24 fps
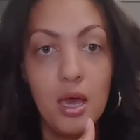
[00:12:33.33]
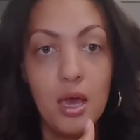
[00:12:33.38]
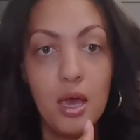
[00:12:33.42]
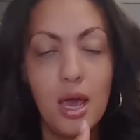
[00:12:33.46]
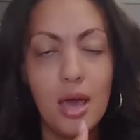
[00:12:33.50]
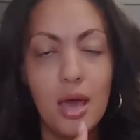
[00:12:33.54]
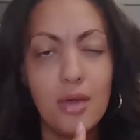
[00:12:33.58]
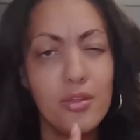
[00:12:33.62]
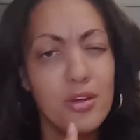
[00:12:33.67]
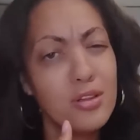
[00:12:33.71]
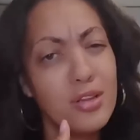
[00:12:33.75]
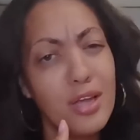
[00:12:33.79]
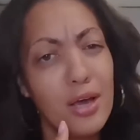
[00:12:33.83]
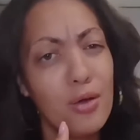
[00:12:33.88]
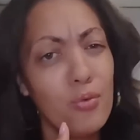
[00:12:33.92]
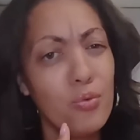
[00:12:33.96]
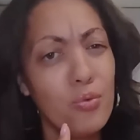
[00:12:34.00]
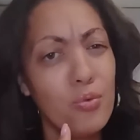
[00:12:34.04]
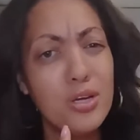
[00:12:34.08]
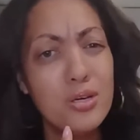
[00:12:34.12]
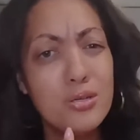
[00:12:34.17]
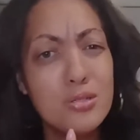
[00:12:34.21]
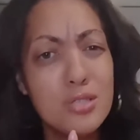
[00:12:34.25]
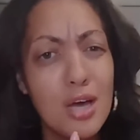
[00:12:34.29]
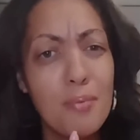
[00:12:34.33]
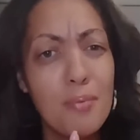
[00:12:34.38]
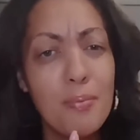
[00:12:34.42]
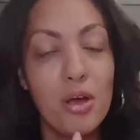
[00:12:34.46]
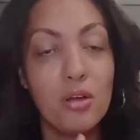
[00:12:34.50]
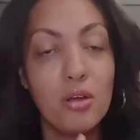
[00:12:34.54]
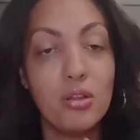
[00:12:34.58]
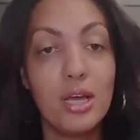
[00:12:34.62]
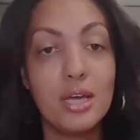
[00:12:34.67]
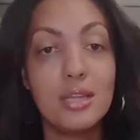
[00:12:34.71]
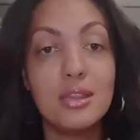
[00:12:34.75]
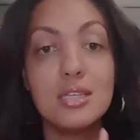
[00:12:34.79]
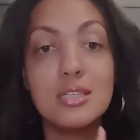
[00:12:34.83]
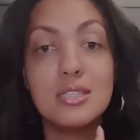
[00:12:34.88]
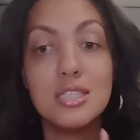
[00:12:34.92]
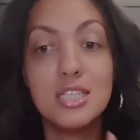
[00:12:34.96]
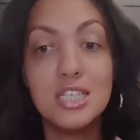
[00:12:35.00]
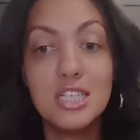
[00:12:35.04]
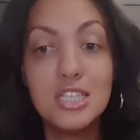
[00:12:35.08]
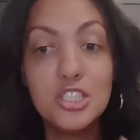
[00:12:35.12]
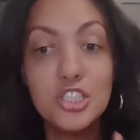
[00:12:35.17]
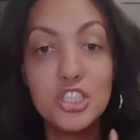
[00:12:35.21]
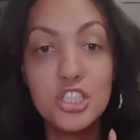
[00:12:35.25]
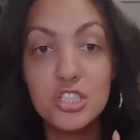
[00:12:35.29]
And they're like, what are you talking about? Like, the
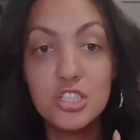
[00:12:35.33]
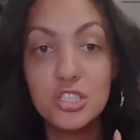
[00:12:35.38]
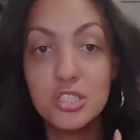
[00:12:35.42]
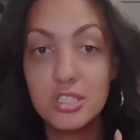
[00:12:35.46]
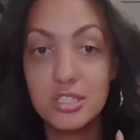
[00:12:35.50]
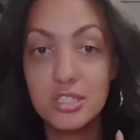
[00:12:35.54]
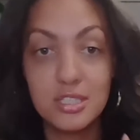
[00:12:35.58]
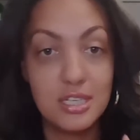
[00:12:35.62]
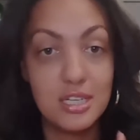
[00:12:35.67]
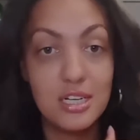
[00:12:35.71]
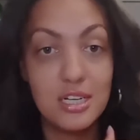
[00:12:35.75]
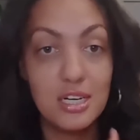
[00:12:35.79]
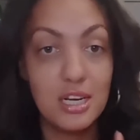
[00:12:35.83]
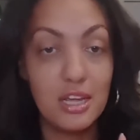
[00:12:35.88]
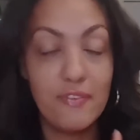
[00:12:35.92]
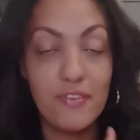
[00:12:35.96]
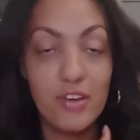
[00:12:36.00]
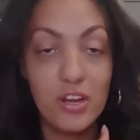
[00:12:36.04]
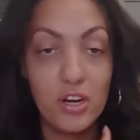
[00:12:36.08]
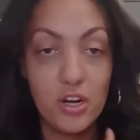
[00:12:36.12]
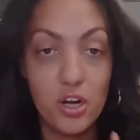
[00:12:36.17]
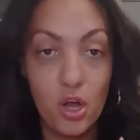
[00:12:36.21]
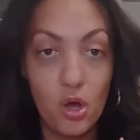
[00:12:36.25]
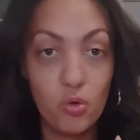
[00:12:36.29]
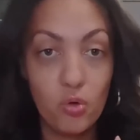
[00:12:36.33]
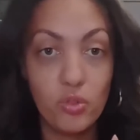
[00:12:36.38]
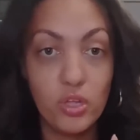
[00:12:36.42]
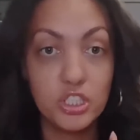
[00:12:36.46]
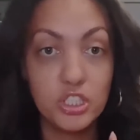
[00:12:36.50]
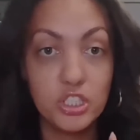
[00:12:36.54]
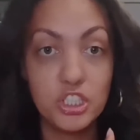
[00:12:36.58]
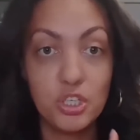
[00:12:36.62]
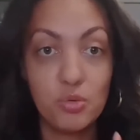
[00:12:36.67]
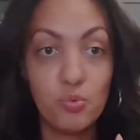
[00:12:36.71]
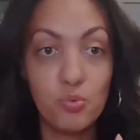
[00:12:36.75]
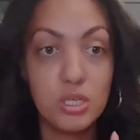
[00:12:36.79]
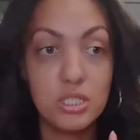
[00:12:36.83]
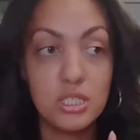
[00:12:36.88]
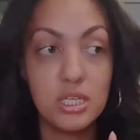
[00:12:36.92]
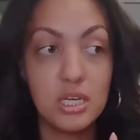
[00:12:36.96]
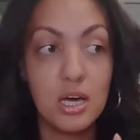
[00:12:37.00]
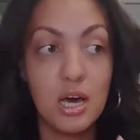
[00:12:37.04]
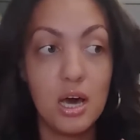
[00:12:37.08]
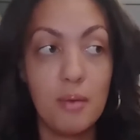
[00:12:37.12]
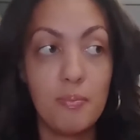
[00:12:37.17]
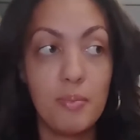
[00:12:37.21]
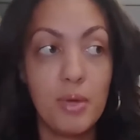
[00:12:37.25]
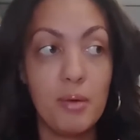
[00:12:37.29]
teachers didn't even know that she wasn't
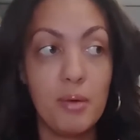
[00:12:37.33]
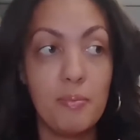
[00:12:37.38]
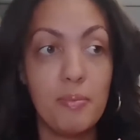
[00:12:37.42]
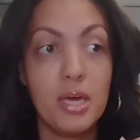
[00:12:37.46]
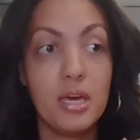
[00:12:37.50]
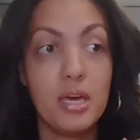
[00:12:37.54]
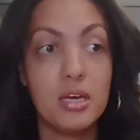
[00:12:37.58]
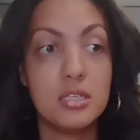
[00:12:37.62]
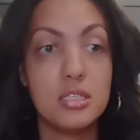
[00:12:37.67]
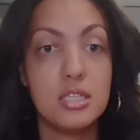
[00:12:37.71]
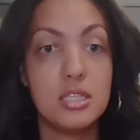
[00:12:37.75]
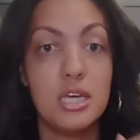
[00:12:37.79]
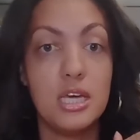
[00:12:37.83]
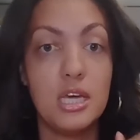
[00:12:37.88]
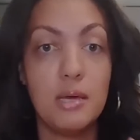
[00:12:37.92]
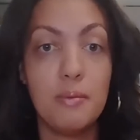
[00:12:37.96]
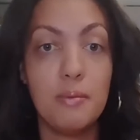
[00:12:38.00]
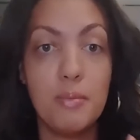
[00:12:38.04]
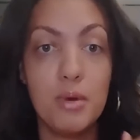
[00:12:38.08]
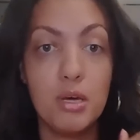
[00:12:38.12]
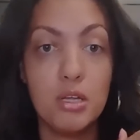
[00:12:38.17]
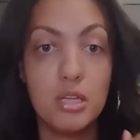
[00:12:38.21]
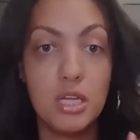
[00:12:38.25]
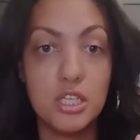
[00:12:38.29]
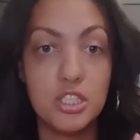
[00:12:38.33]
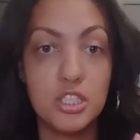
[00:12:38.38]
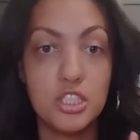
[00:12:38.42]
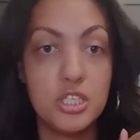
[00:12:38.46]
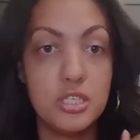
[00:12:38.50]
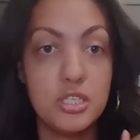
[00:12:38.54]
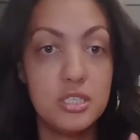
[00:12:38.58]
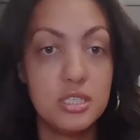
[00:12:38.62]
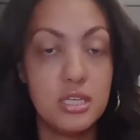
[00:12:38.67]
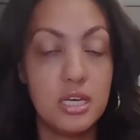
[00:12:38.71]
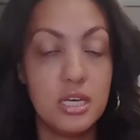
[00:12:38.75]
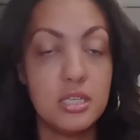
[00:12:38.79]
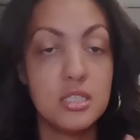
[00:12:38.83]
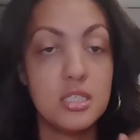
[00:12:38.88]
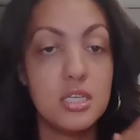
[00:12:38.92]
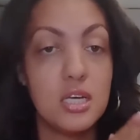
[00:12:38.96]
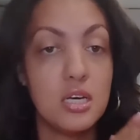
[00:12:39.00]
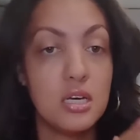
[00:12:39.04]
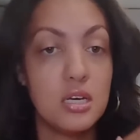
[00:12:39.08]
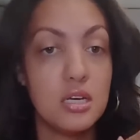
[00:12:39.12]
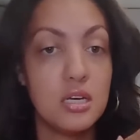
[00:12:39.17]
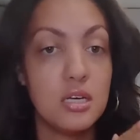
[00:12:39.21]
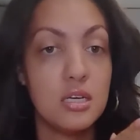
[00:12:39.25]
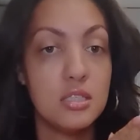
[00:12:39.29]
coming because the email that she sent
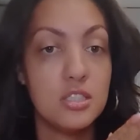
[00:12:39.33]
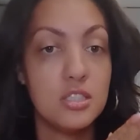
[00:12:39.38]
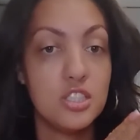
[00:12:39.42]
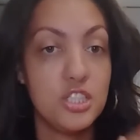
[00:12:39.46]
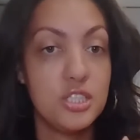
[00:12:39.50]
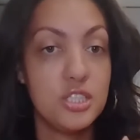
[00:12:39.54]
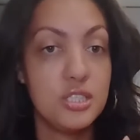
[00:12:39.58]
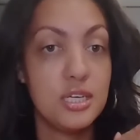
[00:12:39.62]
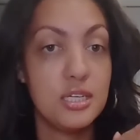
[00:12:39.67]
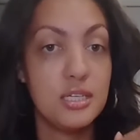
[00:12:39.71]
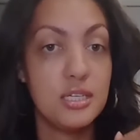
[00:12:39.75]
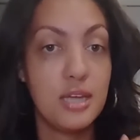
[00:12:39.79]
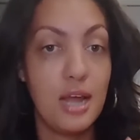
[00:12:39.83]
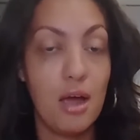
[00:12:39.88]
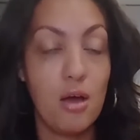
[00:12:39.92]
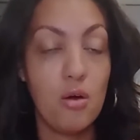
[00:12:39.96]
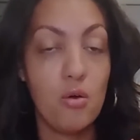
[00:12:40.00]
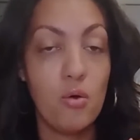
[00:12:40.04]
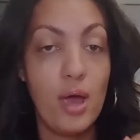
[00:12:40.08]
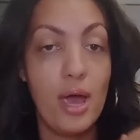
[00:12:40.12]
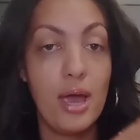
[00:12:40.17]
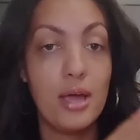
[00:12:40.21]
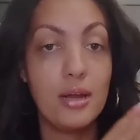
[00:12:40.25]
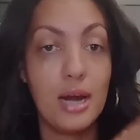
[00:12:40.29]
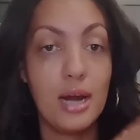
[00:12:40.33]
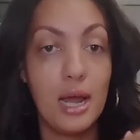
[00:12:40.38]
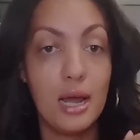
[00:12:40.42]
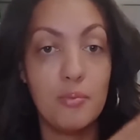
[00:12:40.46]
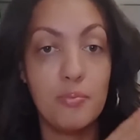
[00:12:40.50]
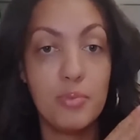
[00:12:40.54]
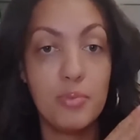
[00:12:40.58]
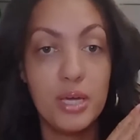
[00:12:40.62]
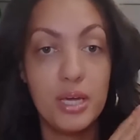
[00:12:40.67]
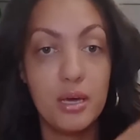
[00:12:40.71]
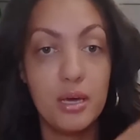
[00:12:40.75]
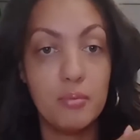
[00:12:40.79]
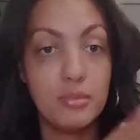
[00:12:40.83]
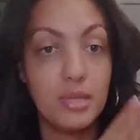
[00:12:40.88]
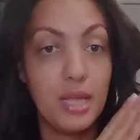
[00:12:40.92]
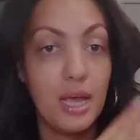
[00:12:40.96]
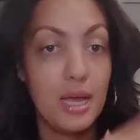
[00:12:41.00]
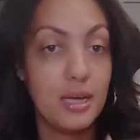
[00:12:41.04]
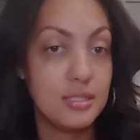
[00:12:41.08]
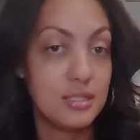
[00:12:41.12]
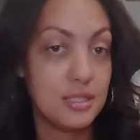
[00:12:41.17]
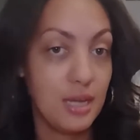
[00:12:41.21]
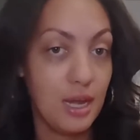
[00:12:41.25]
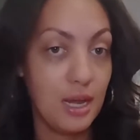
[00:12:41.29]
out at 9 p.m.
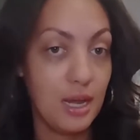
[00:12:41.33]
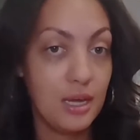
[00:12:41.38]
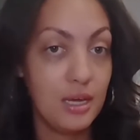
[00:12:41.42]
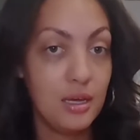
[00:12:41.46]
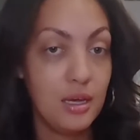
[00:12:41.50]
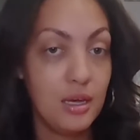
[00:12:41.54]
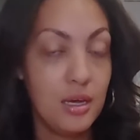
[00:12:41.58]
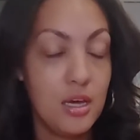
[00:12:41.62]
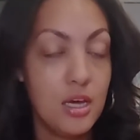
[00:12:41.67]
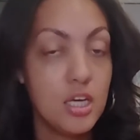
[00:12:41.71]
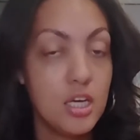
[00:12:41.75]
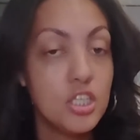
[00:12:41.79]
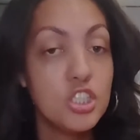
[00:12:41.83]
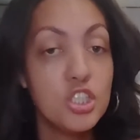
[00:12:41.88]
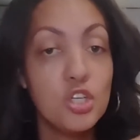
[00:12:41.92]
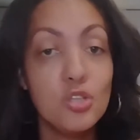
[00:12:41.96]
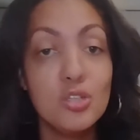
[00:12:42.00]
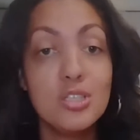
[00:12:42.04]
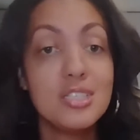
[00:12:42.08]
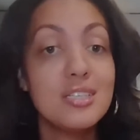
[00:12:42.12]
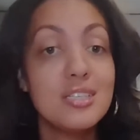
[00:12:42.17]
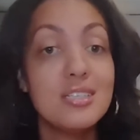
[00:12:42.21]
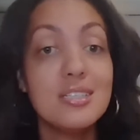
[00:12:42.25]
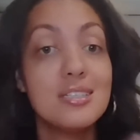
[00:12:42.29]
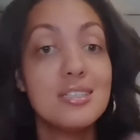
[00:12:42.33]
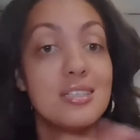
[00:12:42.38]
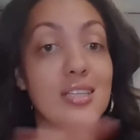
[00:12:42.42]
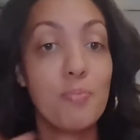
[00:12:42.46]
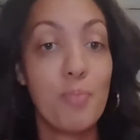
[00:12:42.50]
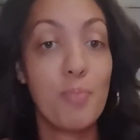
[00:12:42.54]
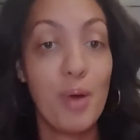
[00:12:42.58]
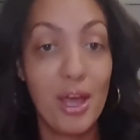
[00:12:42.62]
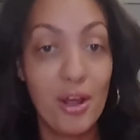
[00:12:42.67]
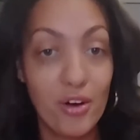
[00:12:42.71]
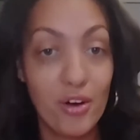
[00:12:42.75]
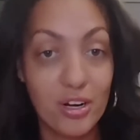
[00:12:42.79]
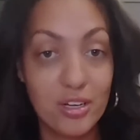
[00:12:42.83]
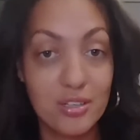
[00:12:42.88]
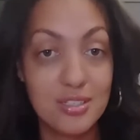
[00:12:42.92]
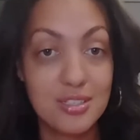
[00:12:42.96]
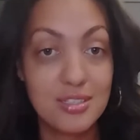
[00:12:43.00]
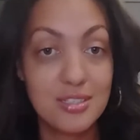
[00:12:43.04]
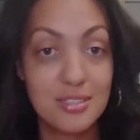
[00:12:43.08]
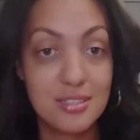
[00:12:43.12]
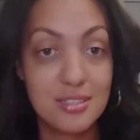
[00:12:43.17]
last night, she only sent it to the parents.